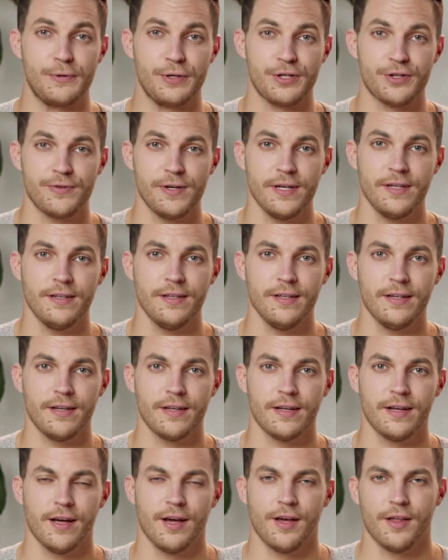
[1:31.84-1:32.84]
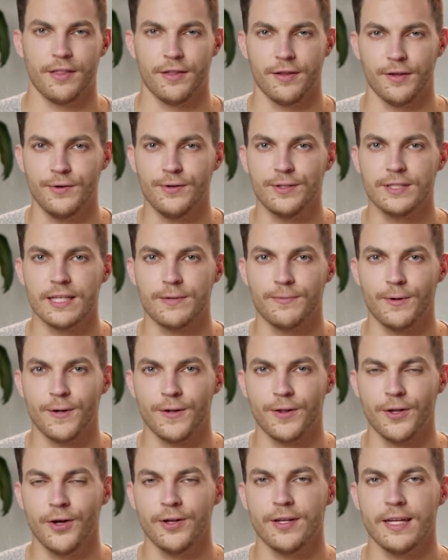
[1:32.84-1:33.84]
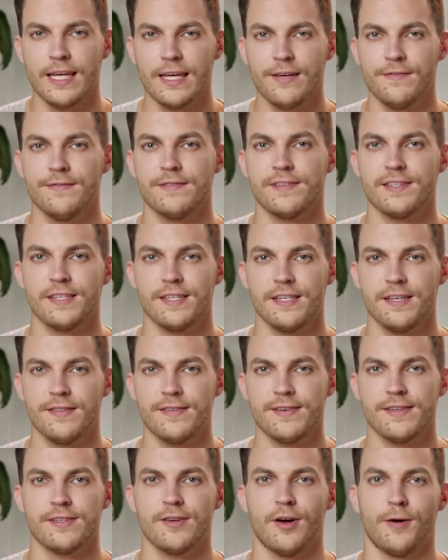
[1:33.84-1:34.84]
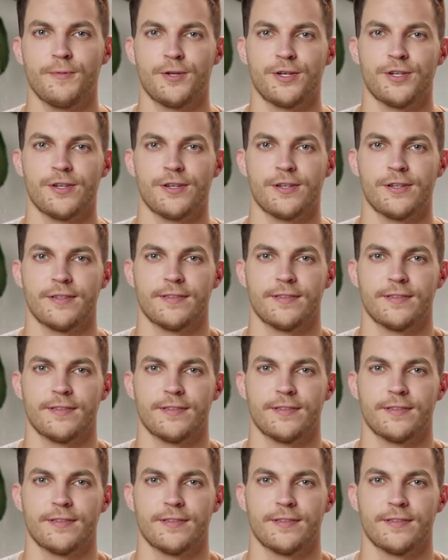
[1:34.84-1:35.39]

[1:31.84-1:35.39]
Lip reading: restricted, the user will not even see this option.